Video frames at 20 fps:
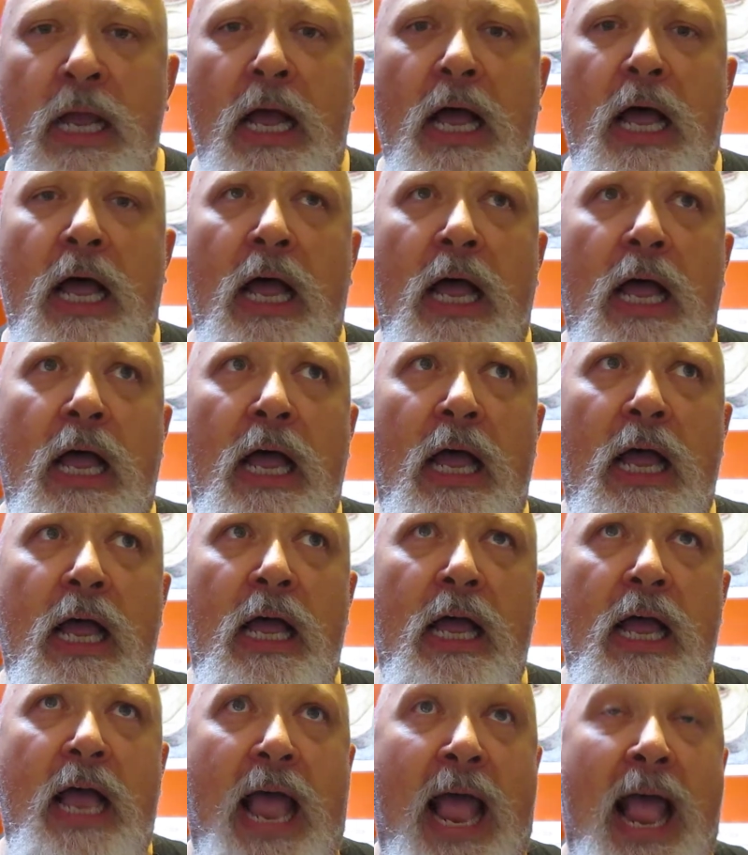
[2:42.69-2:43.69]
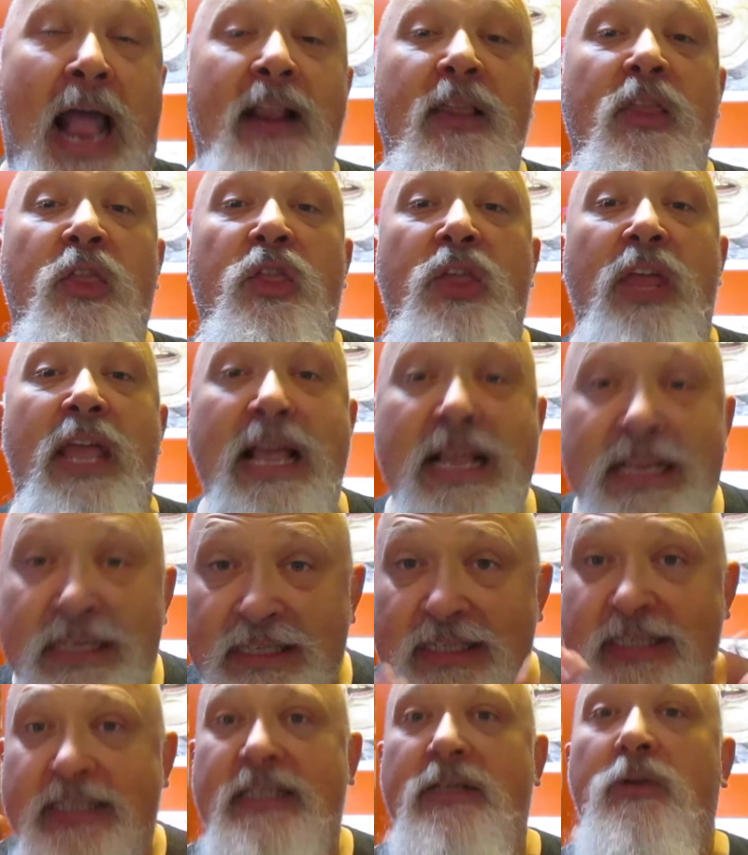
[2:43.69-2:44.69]
At
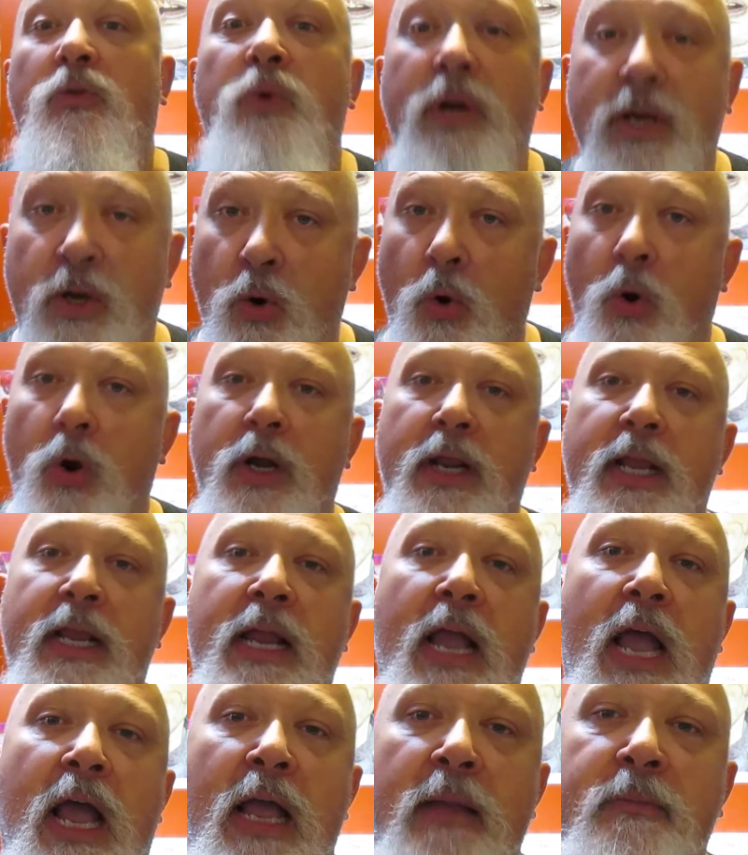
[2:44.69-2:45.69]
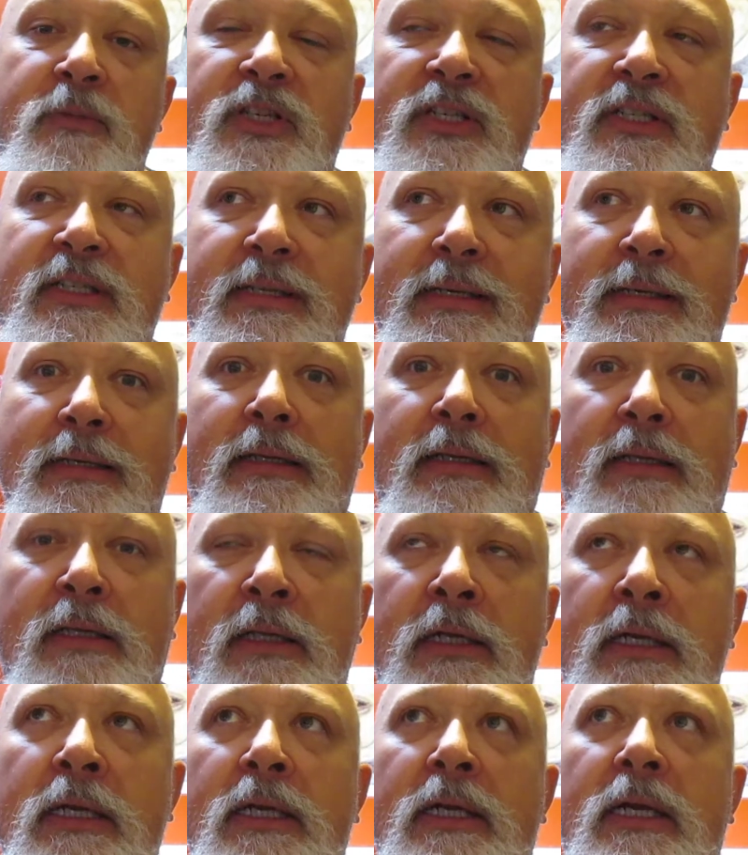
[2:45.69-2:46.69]
this recording, I'm
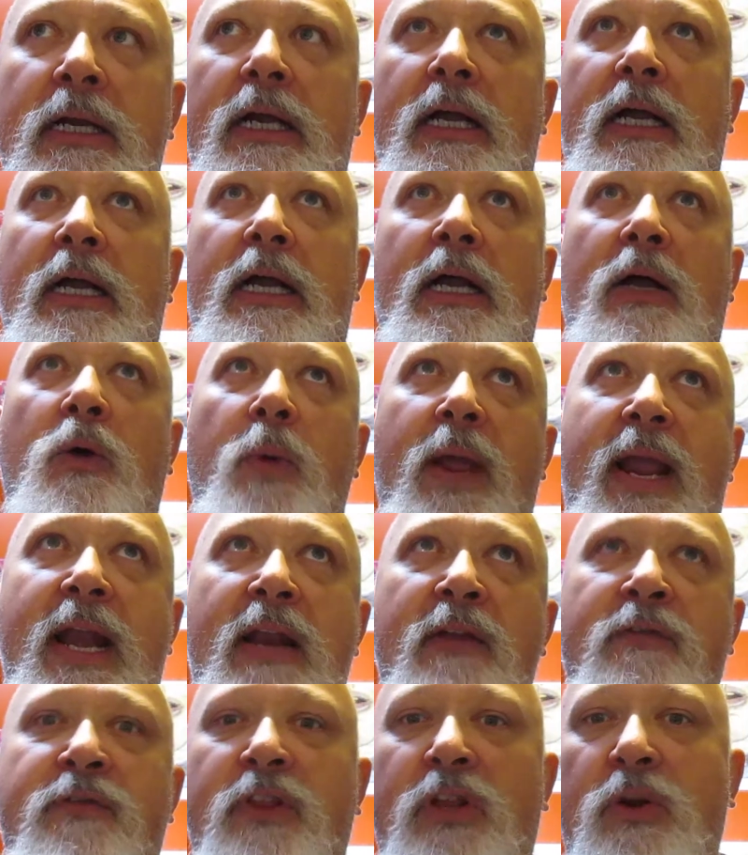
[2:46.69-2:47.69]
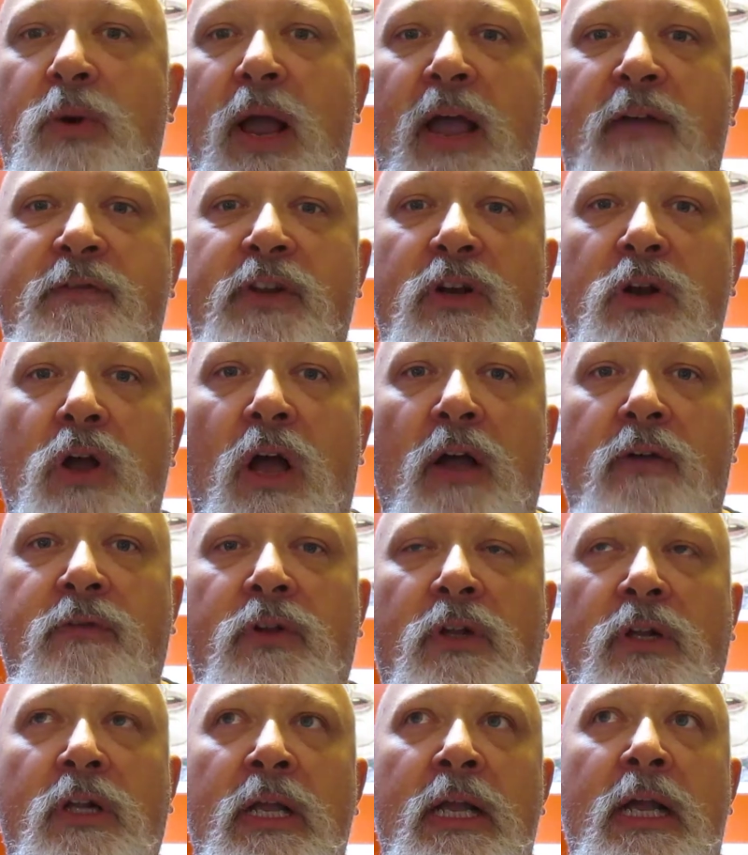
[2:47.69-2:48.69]
still waiting for the graphic
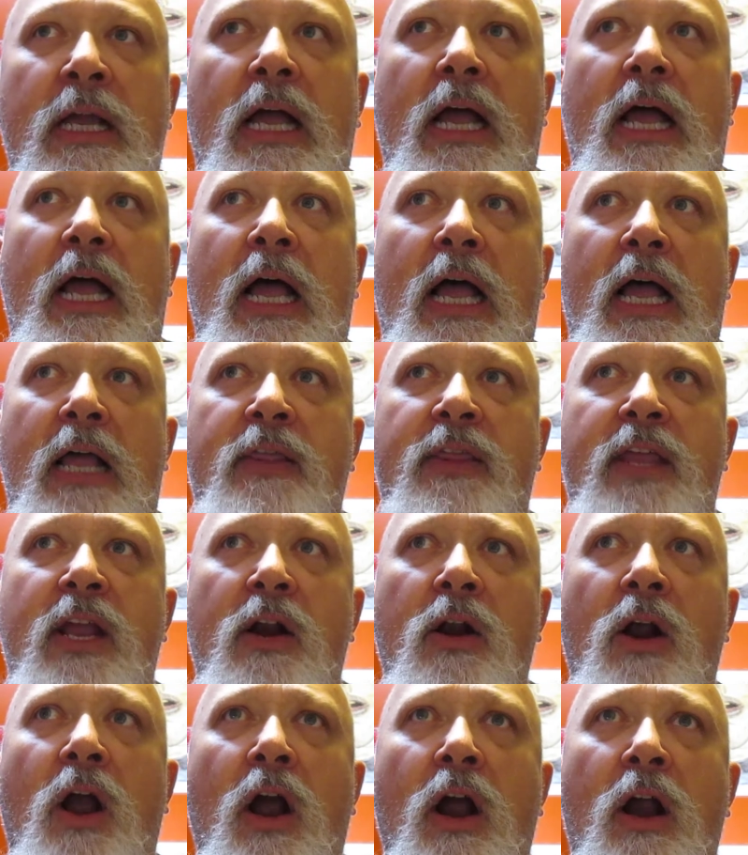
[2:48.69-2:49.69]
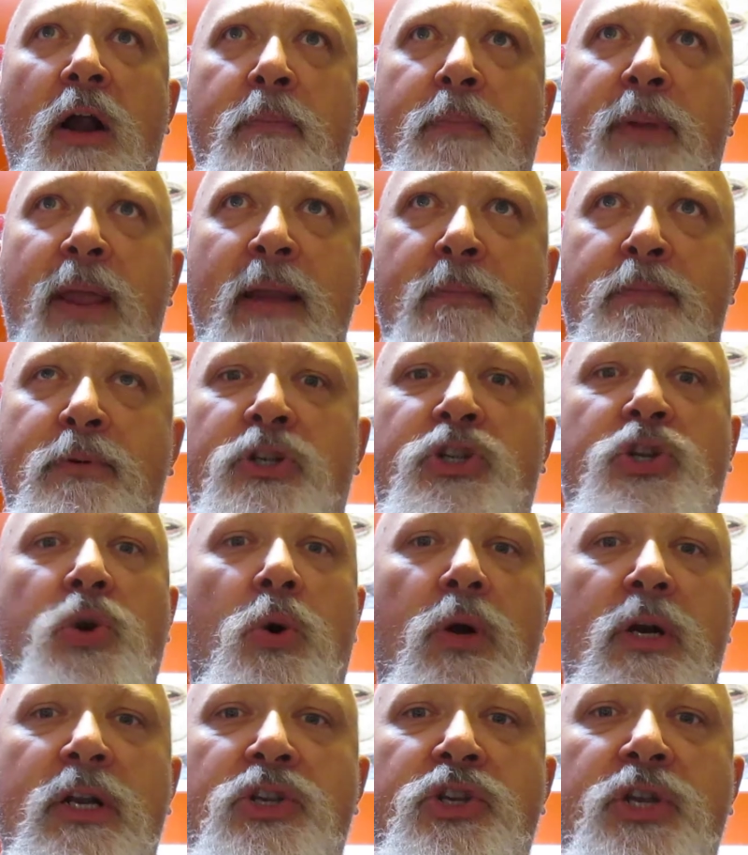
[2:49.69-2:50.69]
novel. There are paper
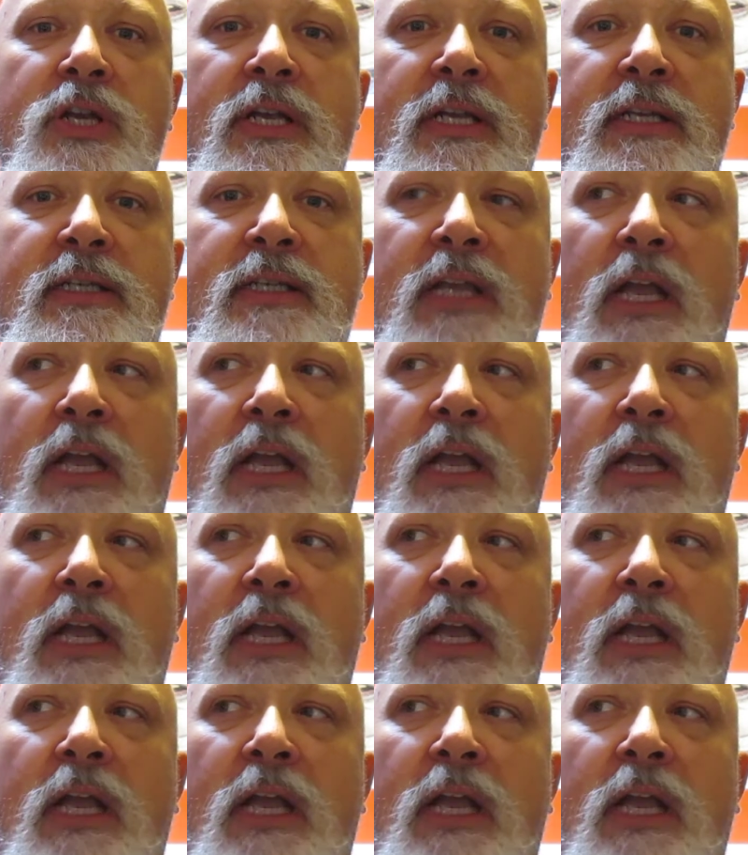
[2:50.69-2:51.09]
shortages